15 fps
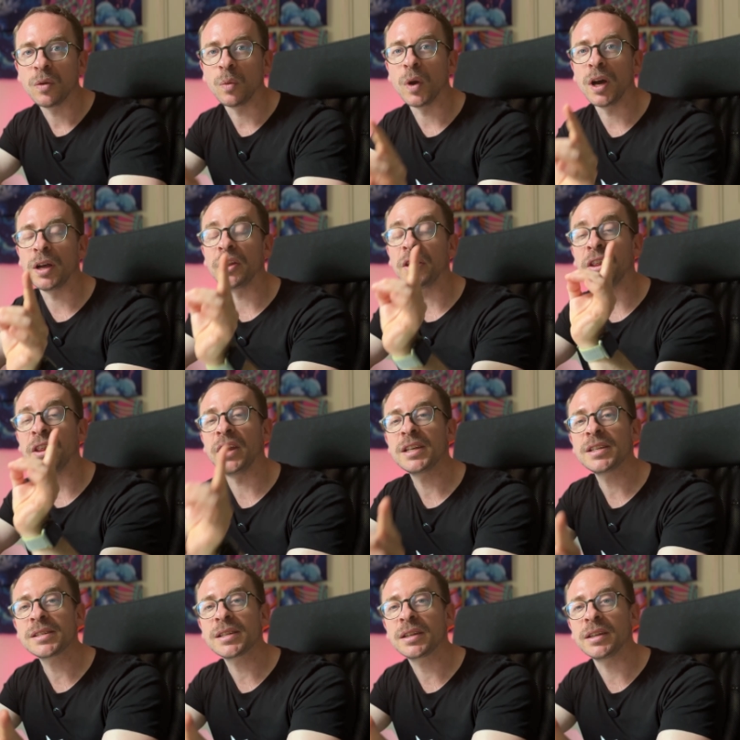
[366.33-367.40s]
where
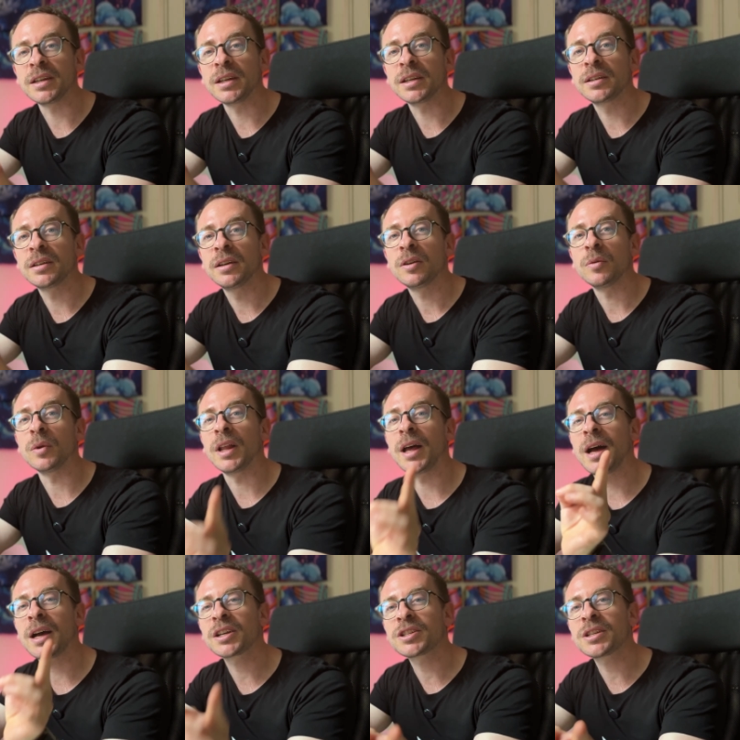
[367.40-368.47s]
this technique will
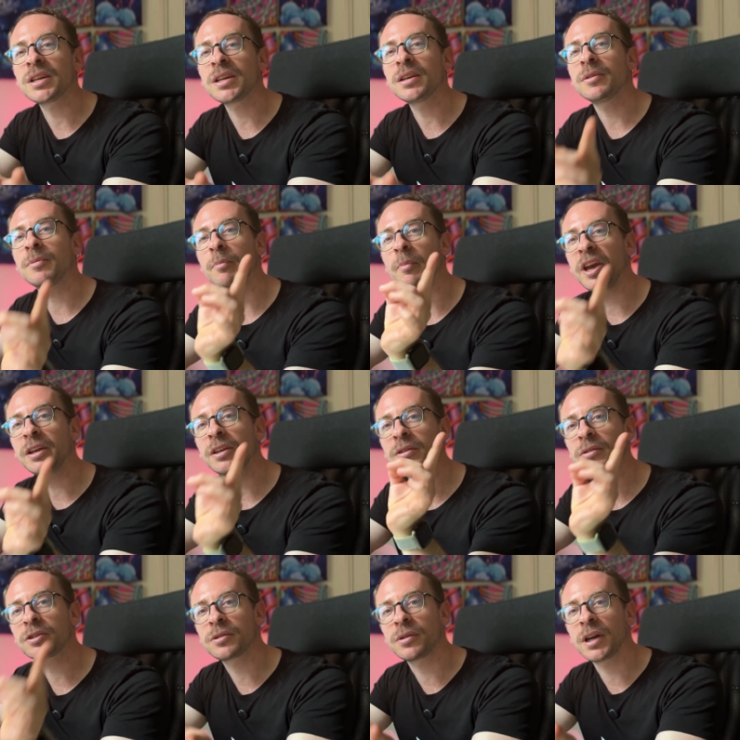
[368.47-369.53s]
actually make
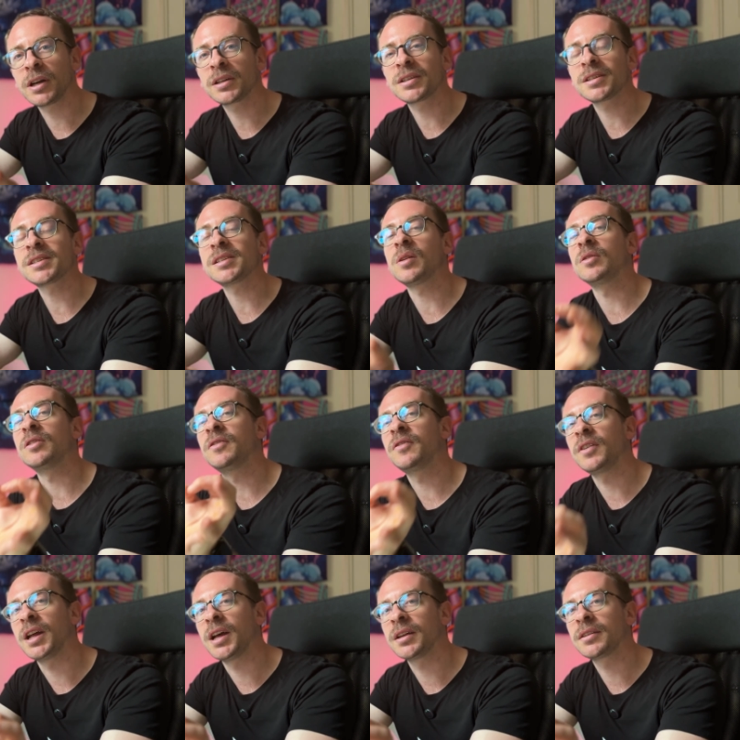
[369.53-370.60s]
your track sound
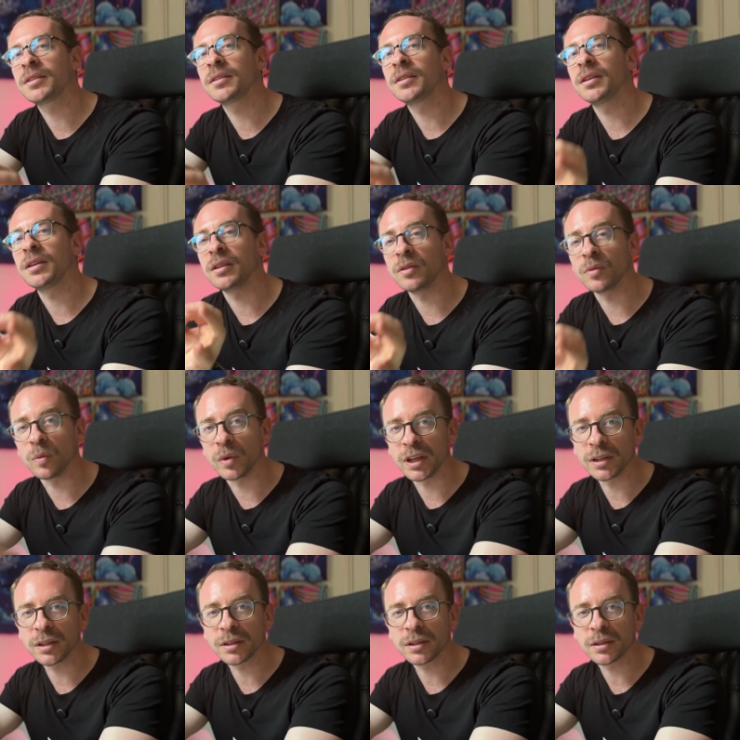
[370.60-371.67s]
flat and
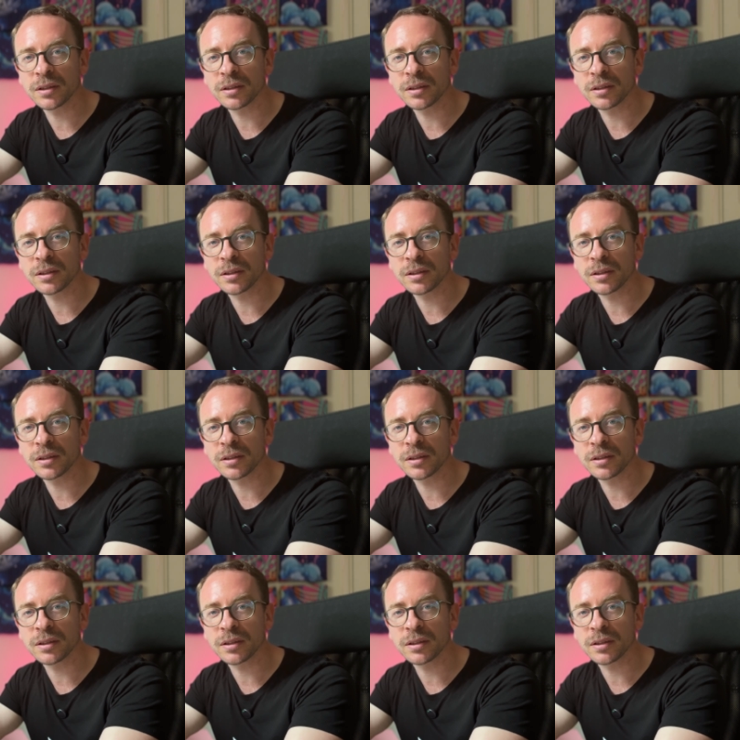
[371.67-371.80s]
weak,